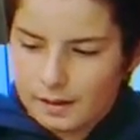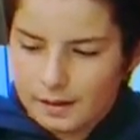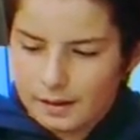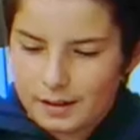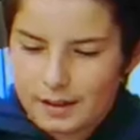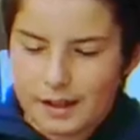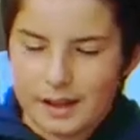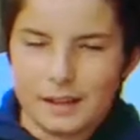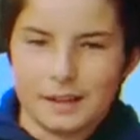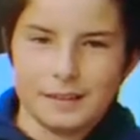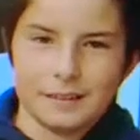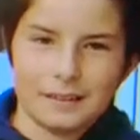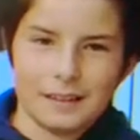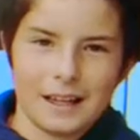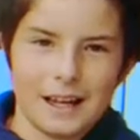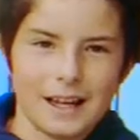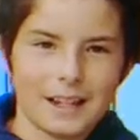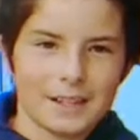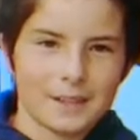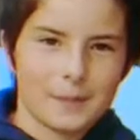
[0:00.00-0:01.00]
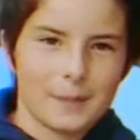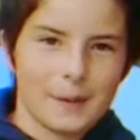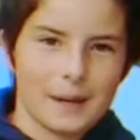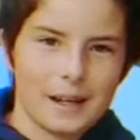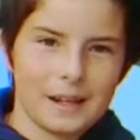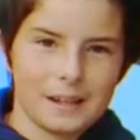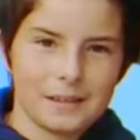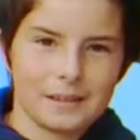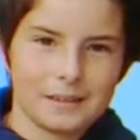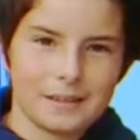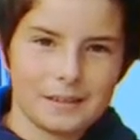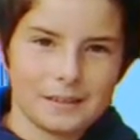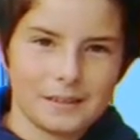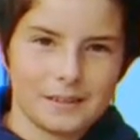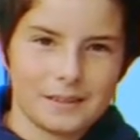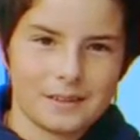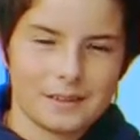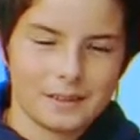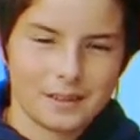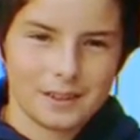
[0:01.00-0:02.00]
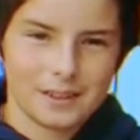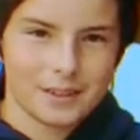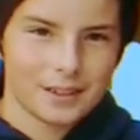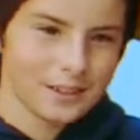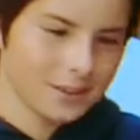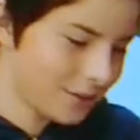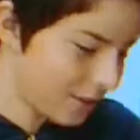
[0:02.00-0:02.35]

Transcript: Okay, last bait. It's just a